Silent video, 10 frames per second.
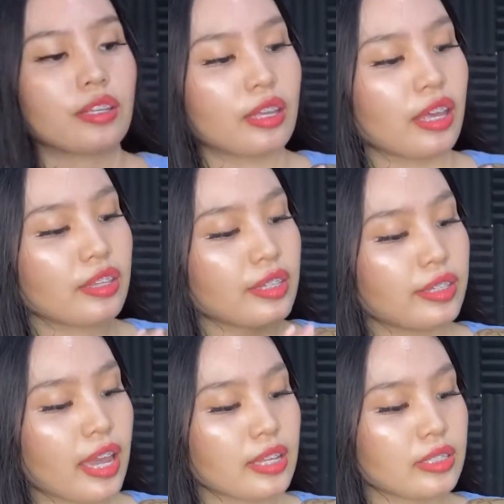And it
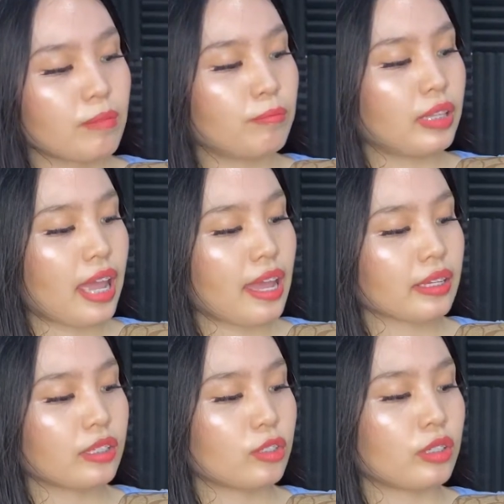has a black,
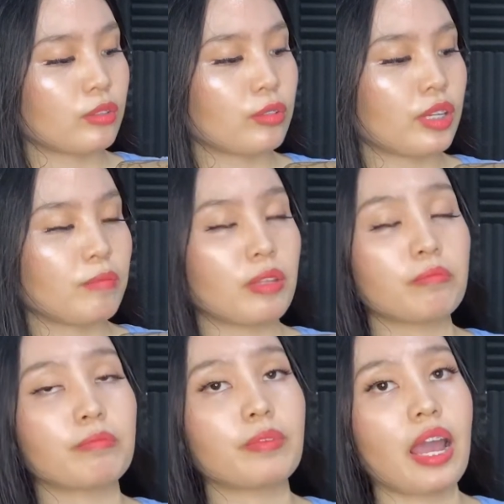cream, and
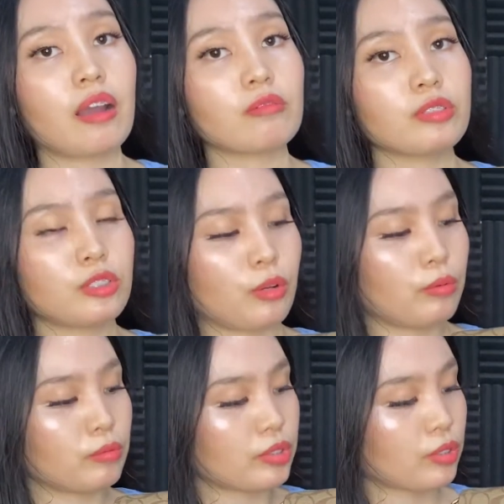brown
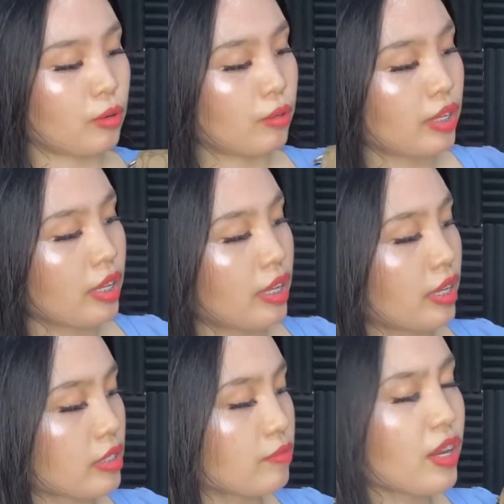tone. So
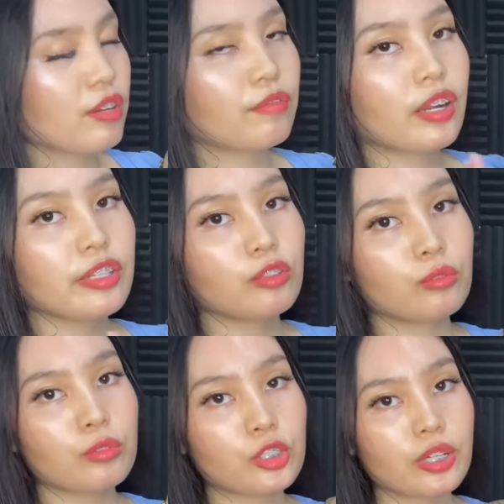it's very, very
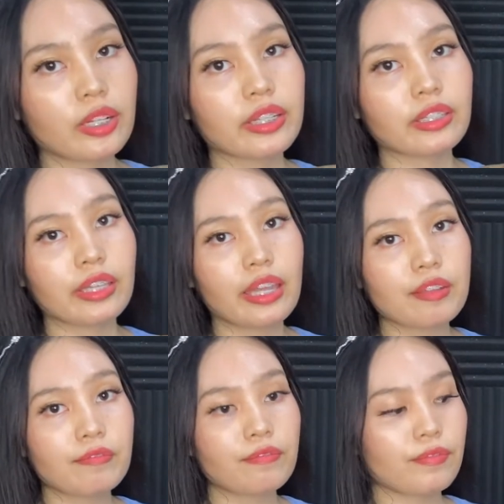neutral. It
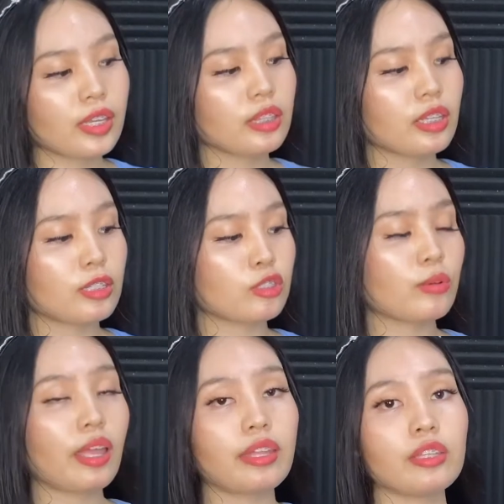can fit into
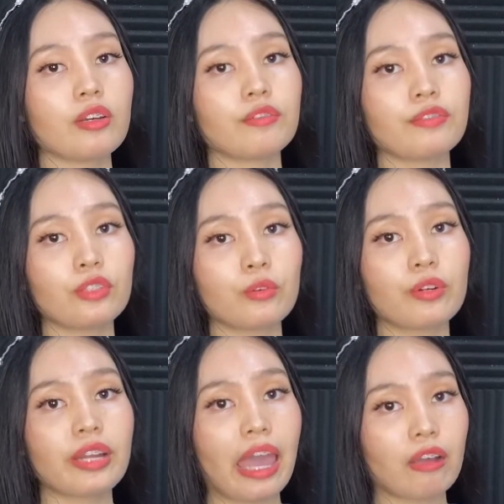any of
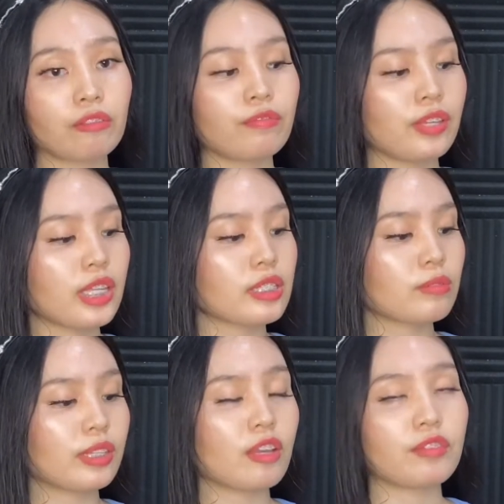your outfits
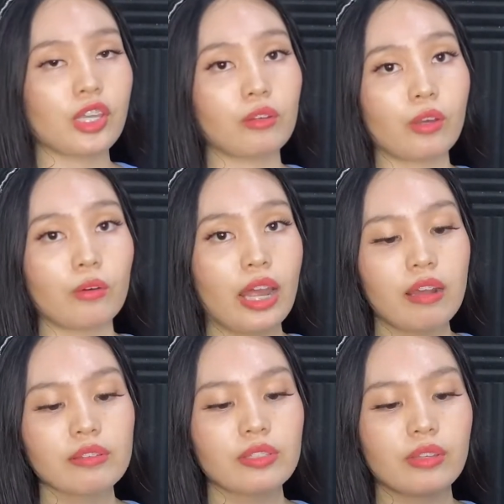whenever you go
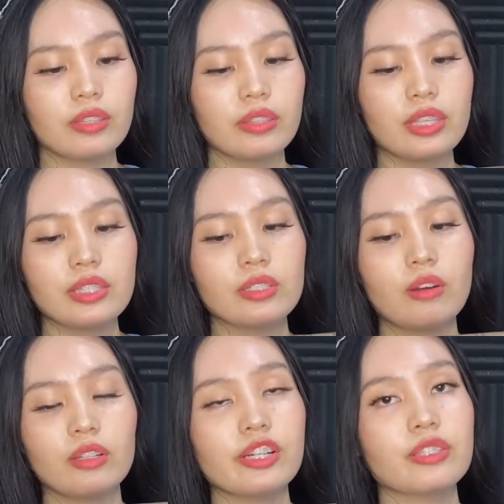out. So this
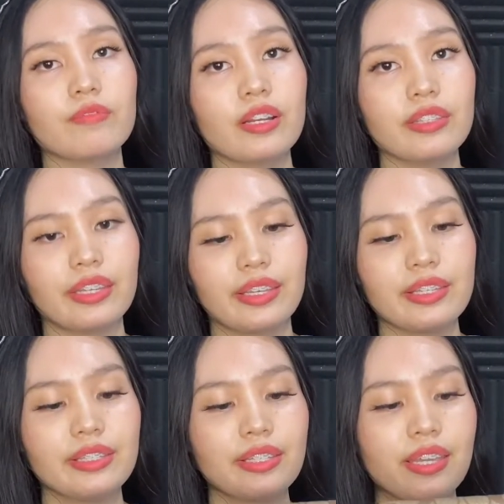color is very
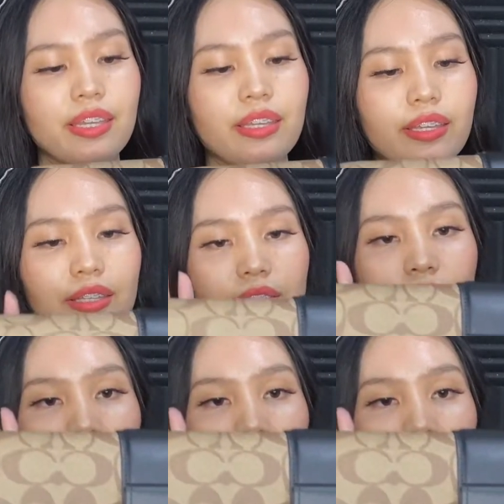nice. So